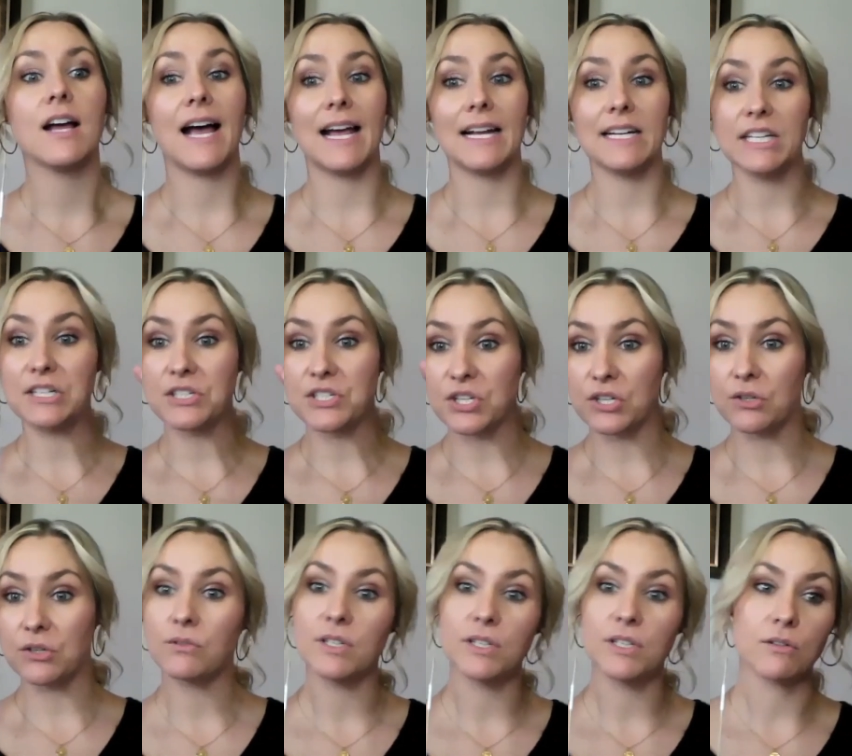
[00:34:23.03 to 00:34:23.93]
I need
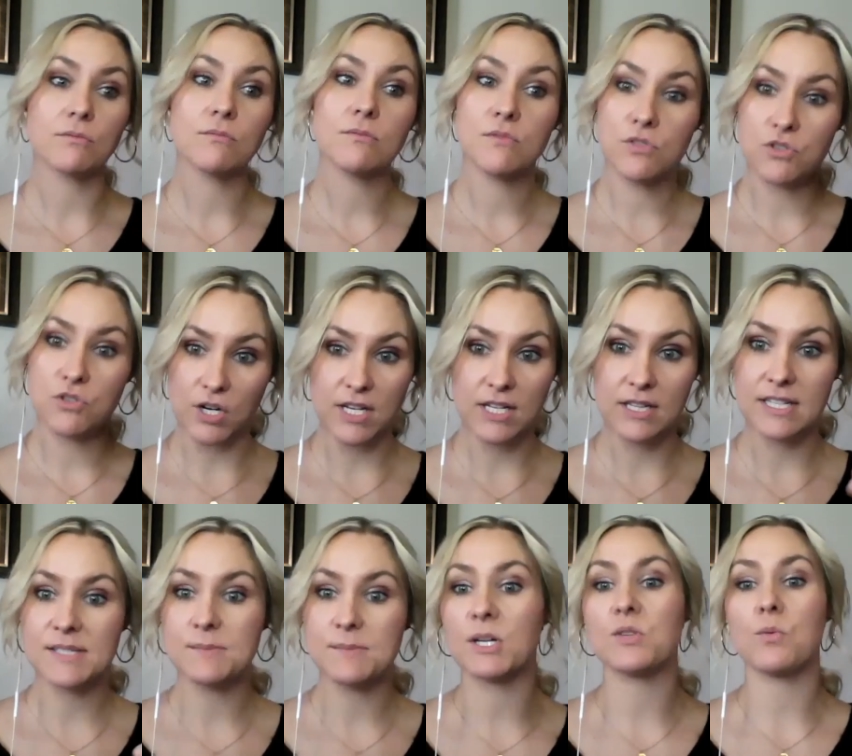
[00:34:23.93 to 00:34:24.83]
you, you know, drinking
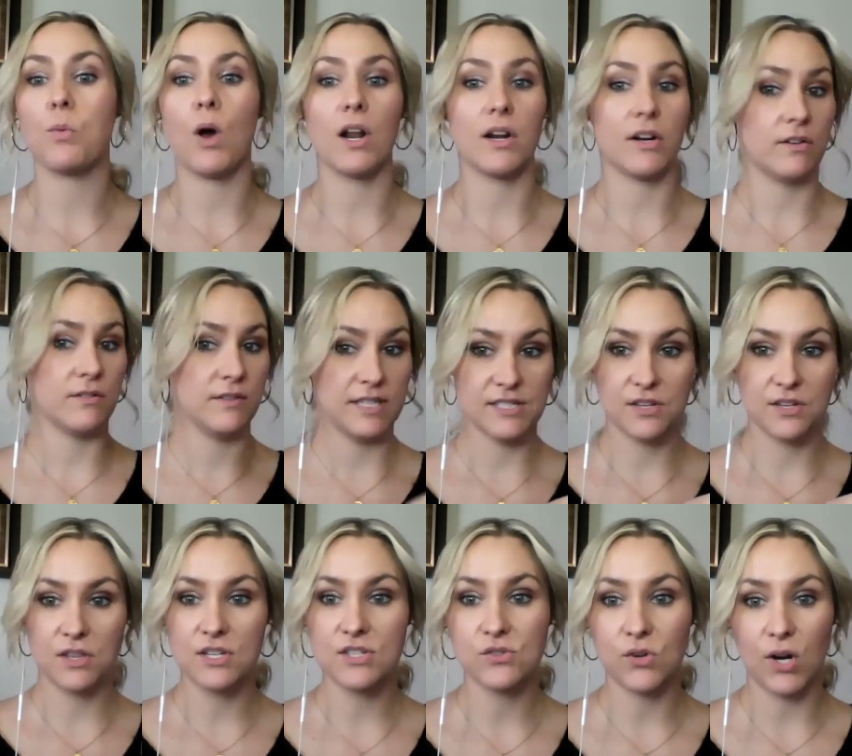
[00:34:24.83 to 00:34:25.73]
this much water. These are
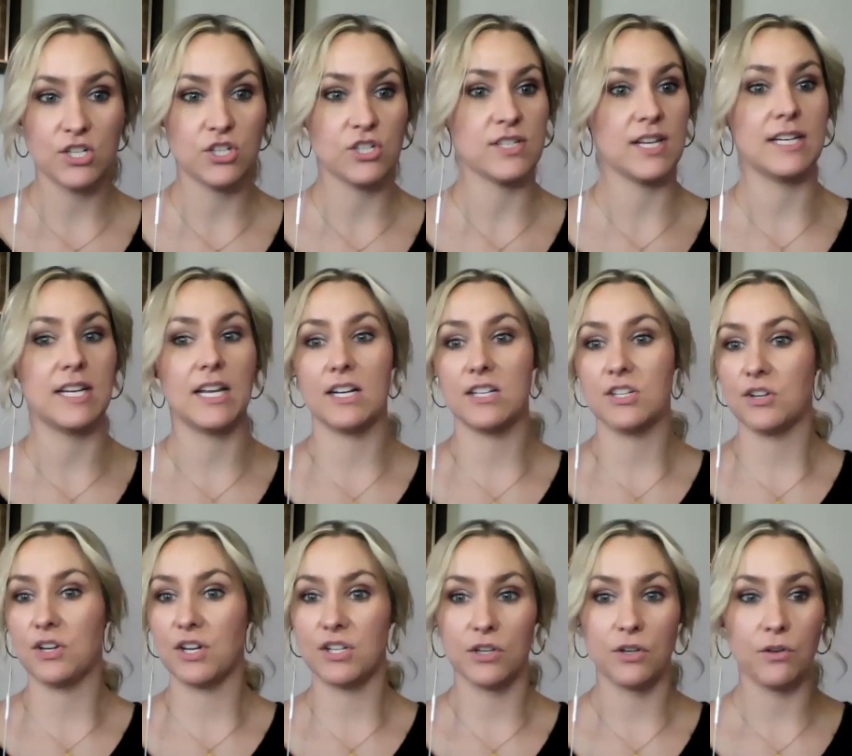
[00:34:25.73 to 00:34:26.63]
the stretches I need you
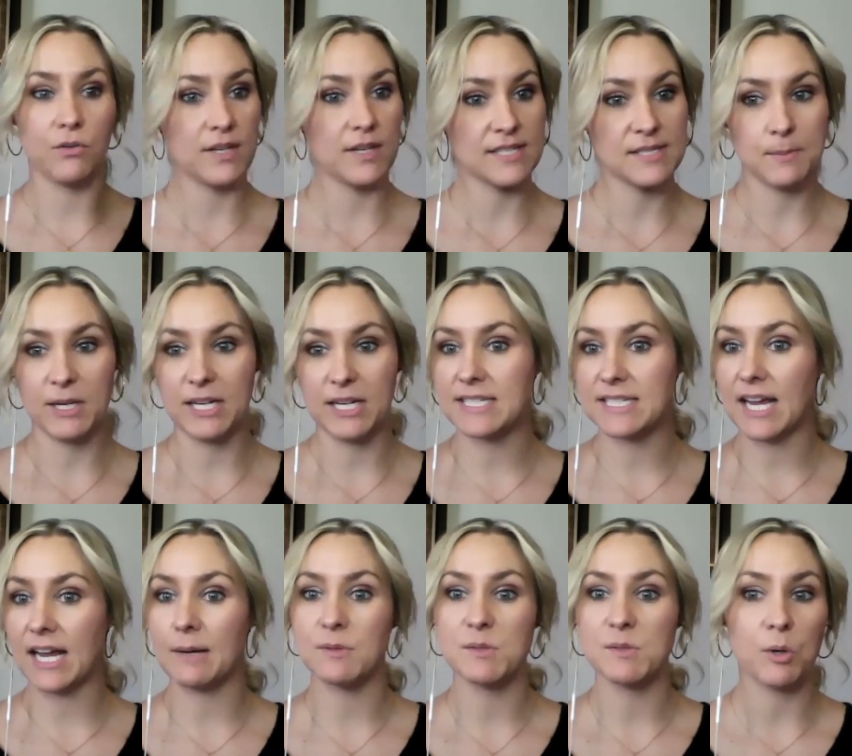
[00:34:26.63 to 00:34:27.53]
to do this many
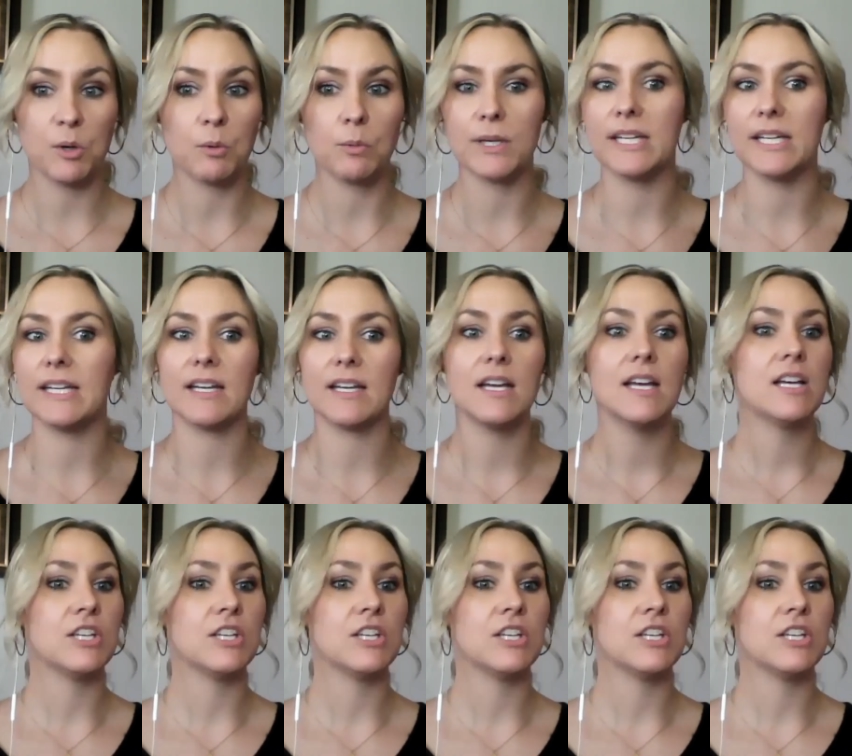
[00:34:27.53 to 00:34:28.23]
times per week.